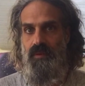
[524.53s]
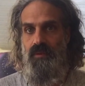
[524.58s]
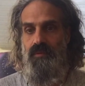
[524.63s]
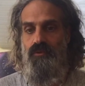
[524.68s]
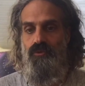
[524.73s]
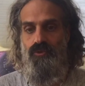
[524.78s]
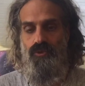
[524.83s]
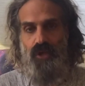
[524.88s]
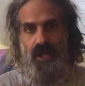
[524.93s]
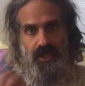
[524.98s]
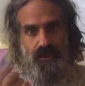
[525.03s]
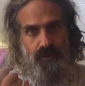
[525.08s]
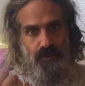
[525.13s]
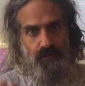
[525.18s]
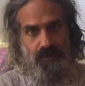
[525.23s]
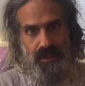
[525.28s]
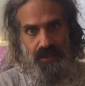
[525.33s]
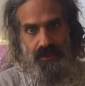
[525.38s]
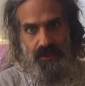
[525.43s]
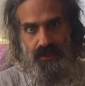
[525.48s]
trying to
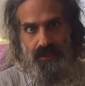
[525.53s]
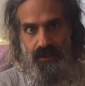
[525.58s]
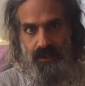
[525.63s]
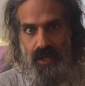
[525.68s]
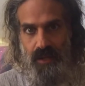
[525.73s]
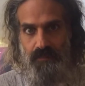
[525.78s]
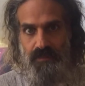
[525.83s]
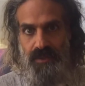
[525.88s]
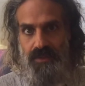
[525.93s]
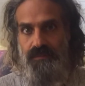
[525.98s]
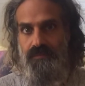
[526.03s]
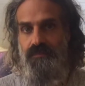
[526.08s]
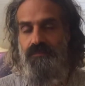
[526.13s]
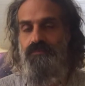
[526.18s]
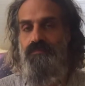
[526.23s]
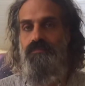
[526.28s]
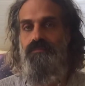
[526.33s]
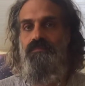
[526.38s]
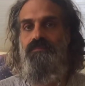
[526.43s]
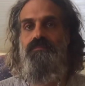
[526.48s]
make her happy
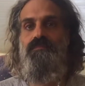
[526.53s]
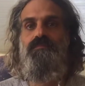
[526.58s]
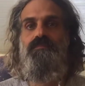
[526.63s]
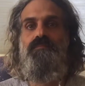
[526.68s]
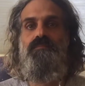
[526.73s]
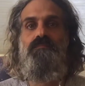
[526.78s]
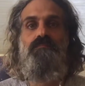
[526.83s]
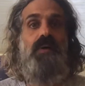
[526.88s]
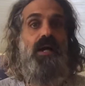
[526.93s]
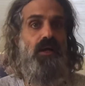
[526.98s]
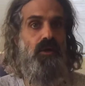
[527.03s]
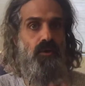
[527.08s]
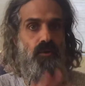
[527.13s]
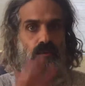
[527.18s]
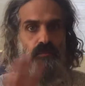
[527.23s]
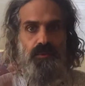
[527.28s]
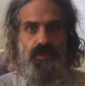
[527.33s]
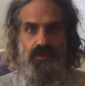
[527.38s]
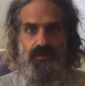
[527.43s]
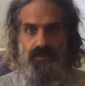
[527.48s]
by all
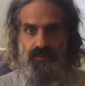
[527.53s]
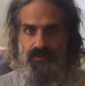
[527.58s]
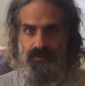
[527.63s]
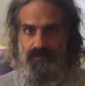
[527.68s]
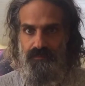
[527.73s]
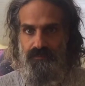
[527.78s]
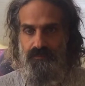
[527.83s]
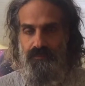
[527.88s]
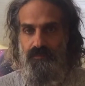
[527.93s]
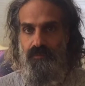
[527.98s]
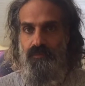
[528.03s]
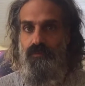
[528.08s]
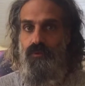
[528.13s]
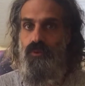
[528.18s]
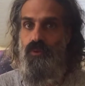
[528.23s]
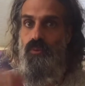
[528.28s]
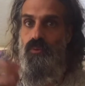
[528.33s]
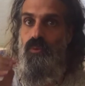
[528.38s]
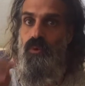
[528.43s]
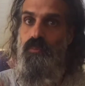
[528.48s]
means. For
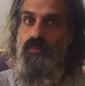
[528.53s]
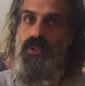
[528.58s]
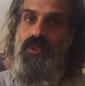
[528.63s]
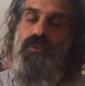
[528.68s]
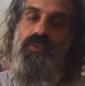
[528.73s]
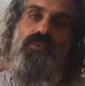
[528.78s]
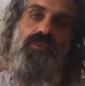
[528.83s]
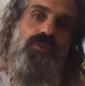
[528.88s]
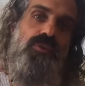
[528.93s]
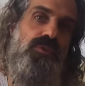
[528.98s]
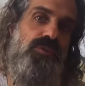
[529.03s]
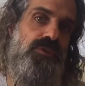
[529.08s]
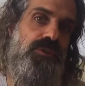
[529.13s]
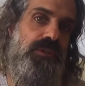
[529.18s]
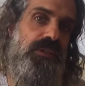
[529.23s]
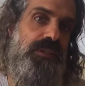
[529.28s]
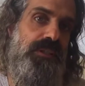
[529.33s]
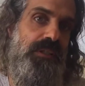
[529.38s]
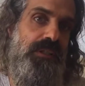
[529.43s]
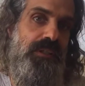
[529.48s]
the woman, it's
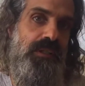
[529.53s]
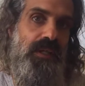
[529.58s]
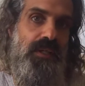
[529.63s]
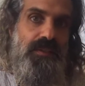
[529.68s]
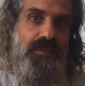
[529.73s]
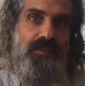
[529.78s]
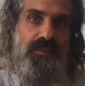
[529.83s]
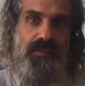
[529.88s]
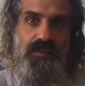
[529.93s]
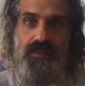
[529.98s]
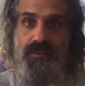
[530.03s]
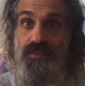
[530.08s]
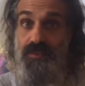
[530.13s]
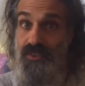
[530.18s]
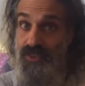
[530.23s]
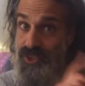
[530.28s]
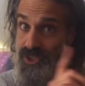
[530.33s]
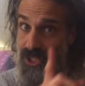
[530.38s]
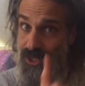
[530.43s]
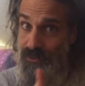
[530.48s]
usually the case is the
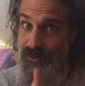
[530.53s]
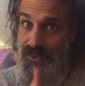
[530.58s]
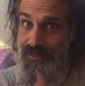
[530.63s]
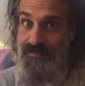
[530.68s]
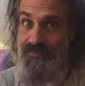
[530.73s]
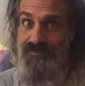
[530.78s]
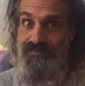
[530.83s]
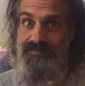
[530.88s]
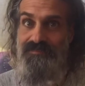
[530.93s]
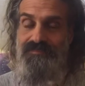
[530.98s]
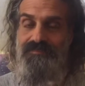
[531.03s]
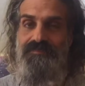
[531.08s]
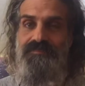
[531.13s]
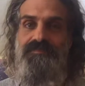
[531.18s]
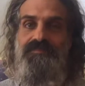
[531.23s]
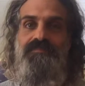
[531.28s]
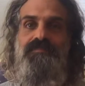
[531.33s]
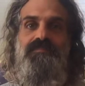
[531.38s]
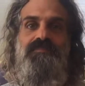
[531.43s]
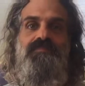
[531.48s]
children.
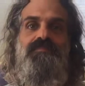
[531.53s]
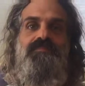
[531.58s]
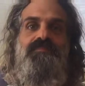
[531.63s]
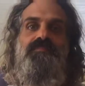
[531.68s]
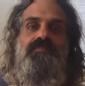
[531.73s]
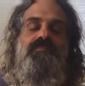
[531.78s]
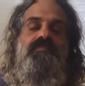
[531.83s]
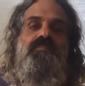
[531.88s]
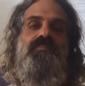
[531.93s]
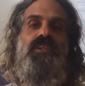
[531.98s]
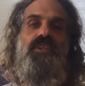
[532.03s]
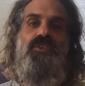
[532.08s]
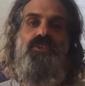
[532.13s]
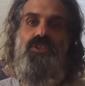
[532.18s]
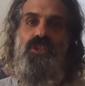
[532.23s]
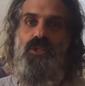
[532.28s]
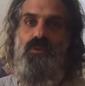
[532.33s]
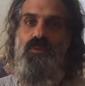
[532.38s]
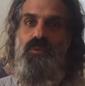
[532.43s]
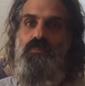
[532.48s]
The
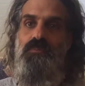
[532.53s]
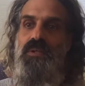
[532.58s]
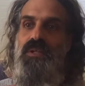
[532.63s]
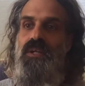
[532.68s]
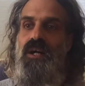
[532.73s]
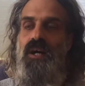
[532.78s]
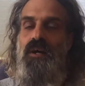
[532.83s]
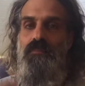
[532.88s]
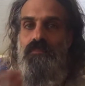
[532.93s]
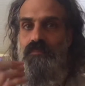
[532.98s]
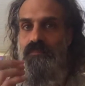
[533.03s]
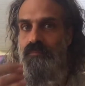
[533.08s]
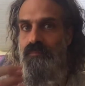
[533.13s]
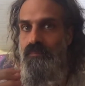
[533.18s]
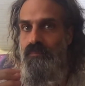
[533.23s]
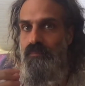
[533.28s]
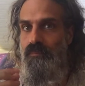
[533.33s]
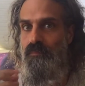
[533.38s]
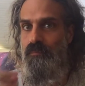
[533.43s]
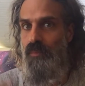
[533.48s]
children become
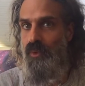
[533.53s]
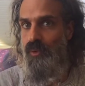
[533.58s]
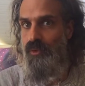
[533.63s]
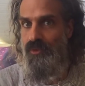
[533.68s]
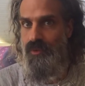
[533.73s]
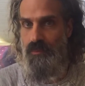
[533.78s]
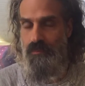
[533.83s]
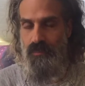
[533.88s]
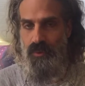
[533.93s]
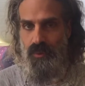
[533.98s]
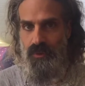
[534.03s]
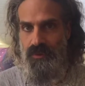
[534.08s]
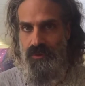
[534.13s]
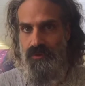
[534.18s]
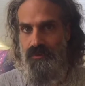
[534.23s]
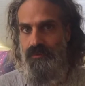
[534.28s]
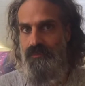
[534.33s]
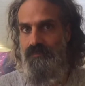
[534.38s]
most important.